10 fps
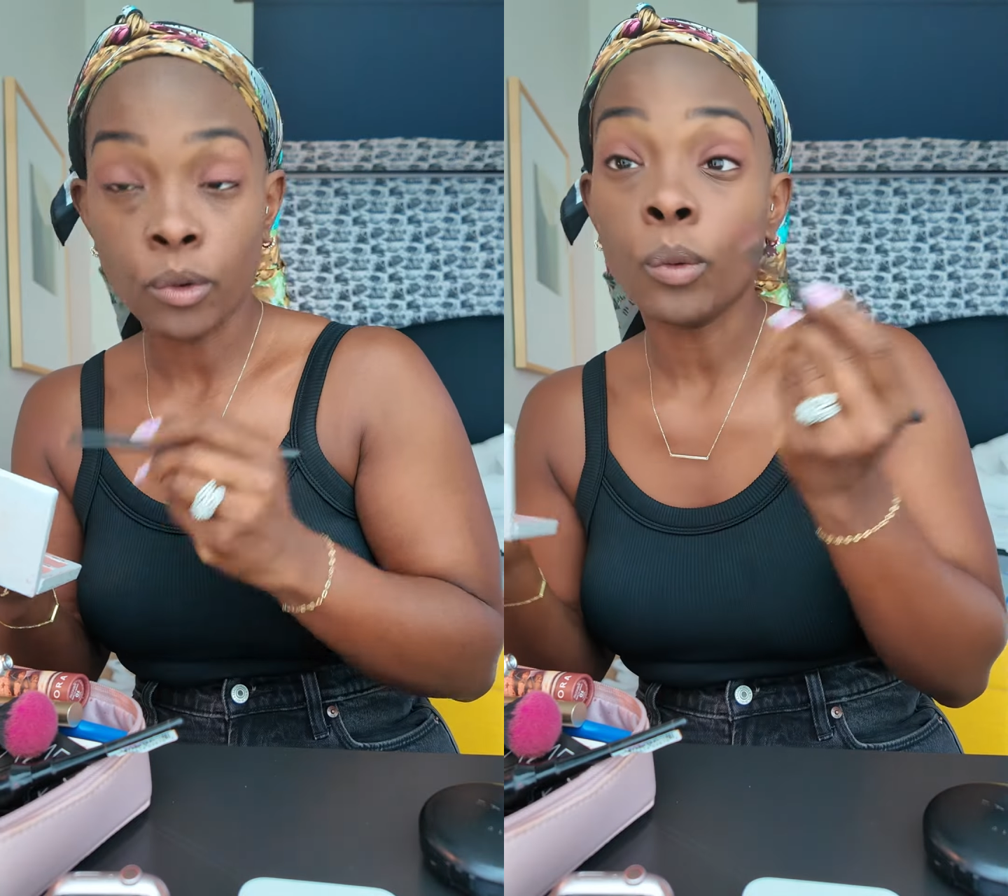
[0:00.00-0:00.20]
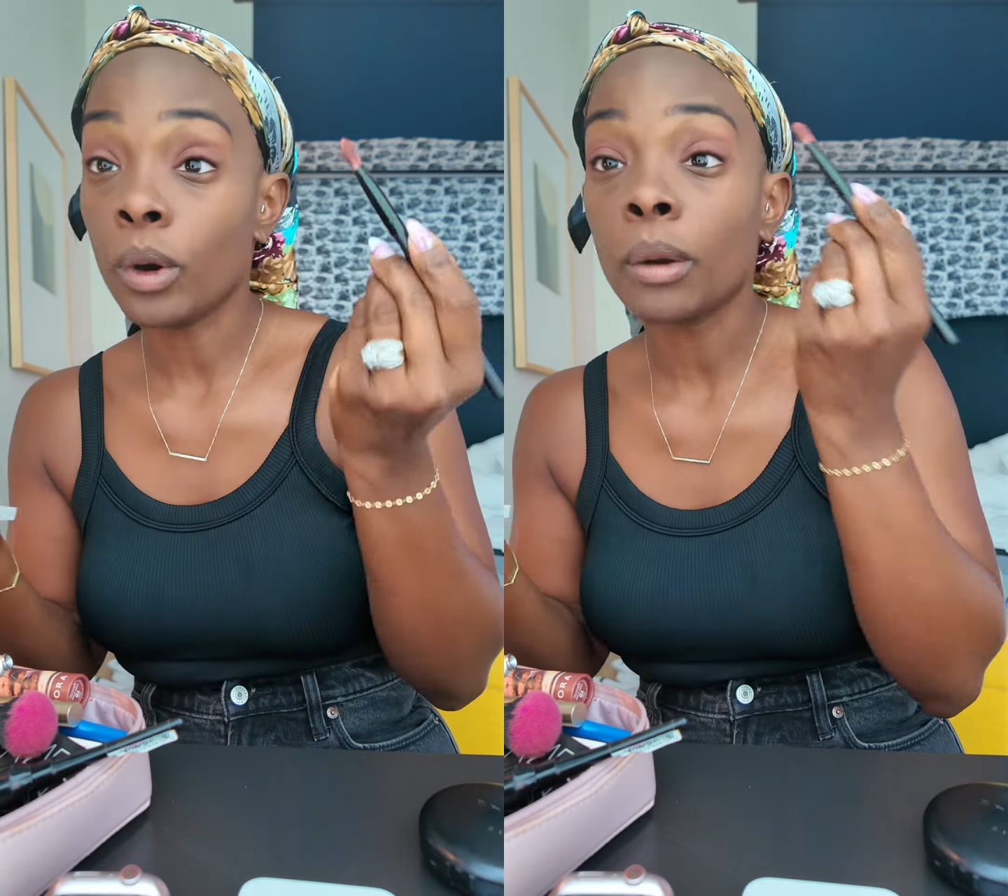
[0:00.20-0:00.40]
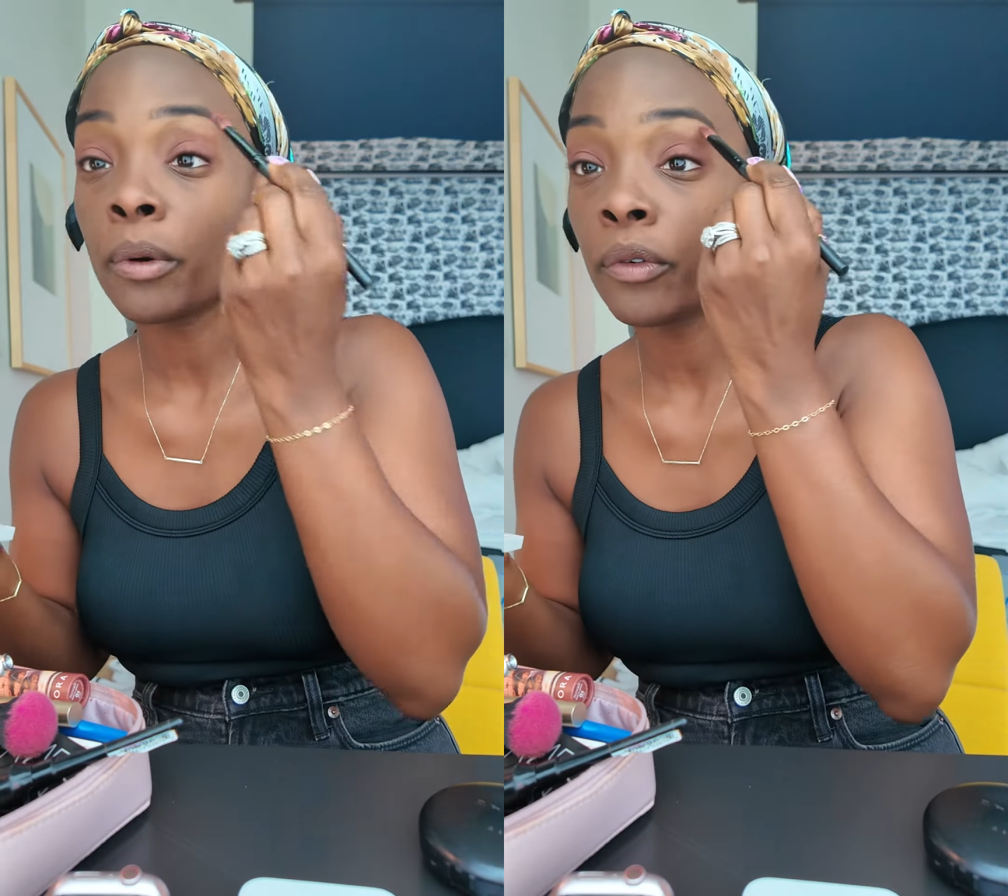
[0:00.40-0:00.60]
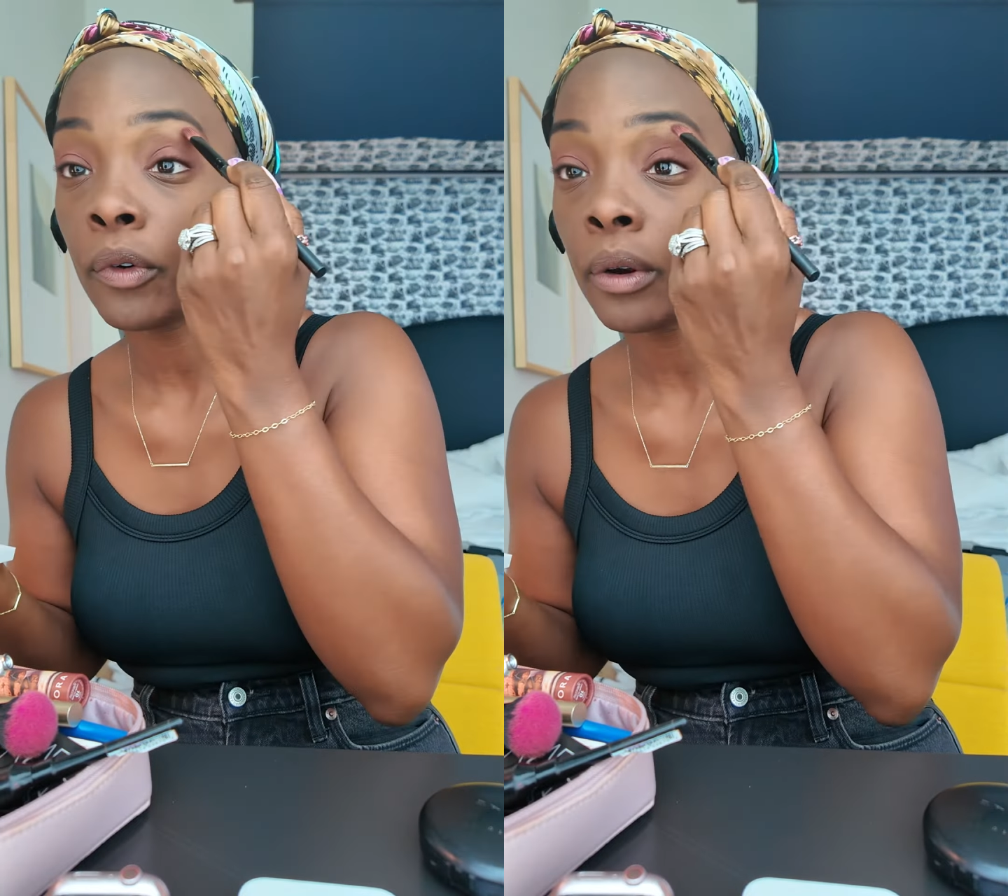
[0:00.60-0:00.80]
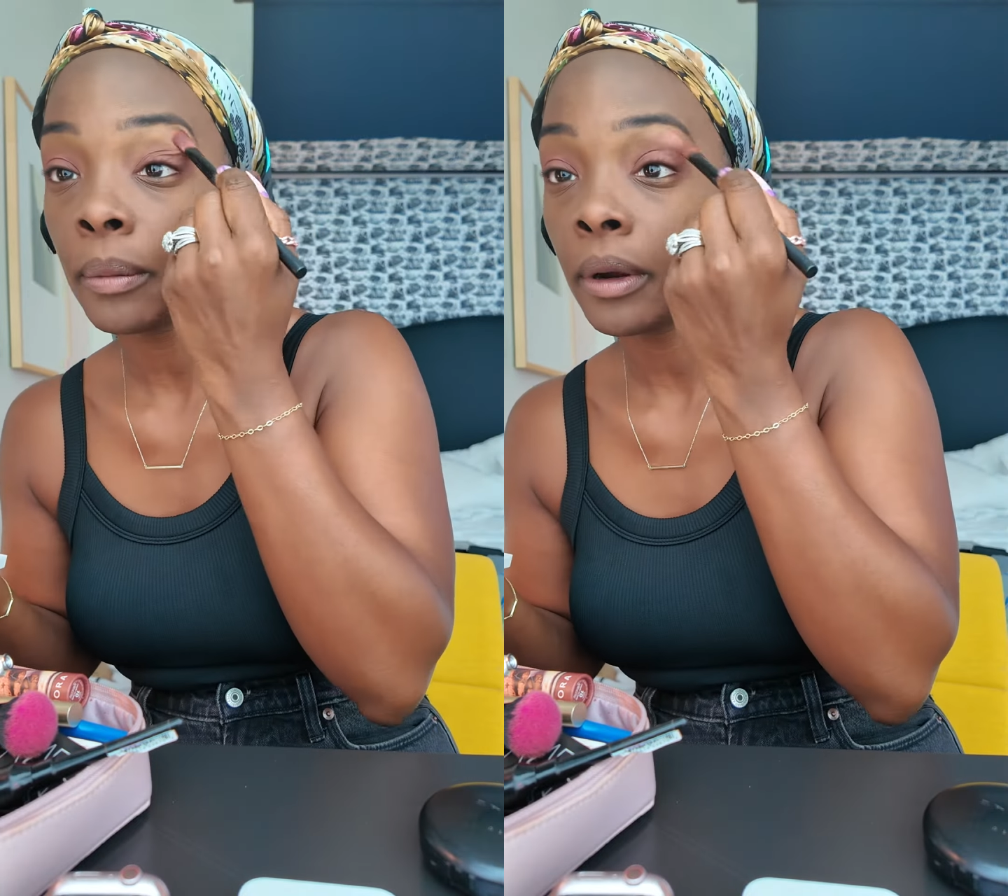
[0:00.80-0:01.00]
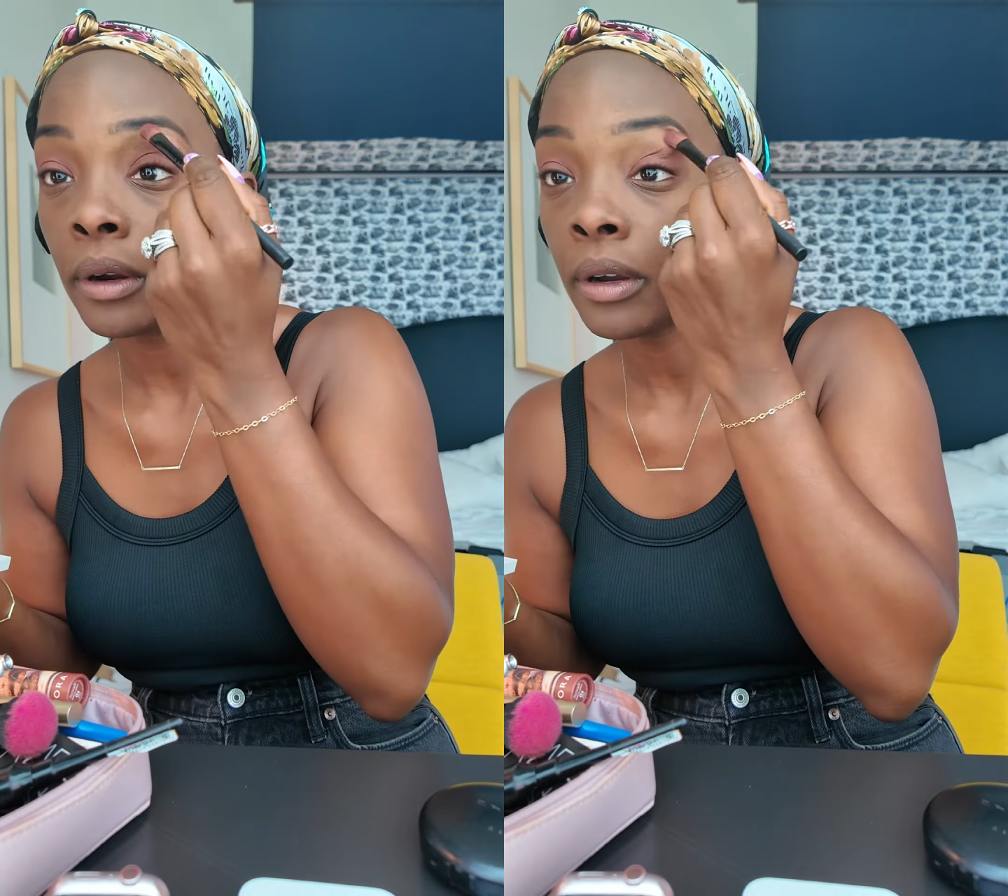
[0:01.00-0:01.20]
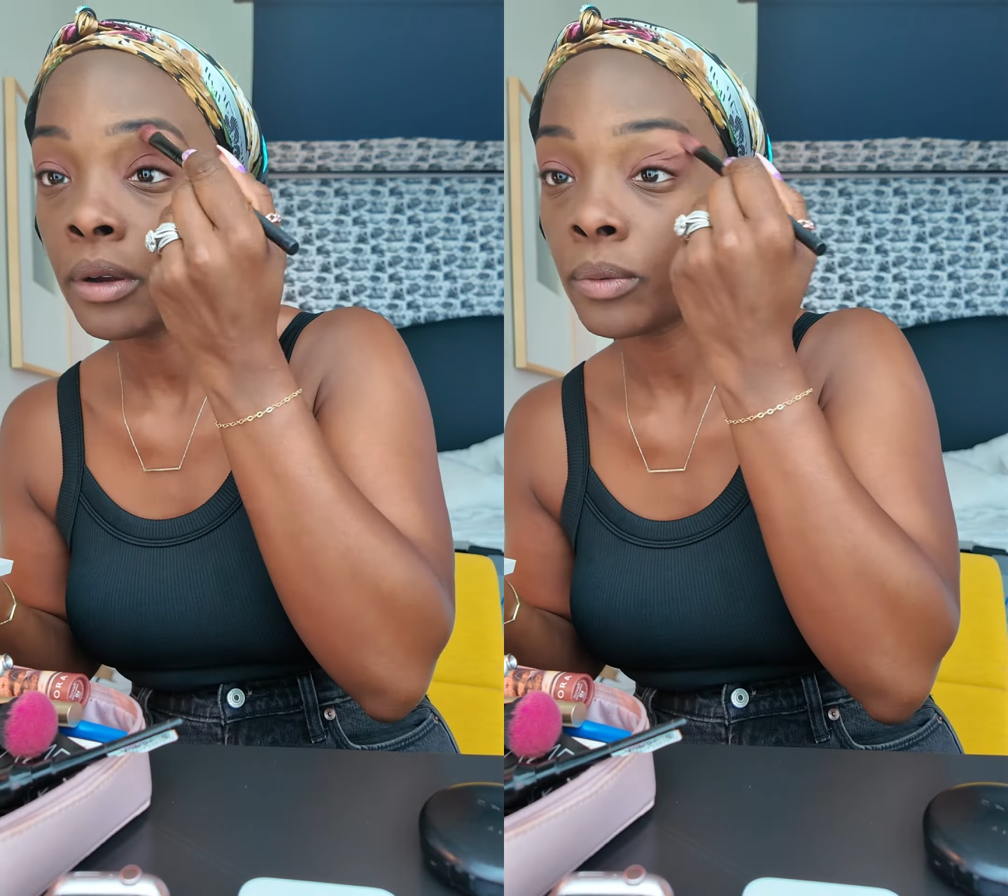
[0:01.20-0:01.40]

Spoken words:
what a performer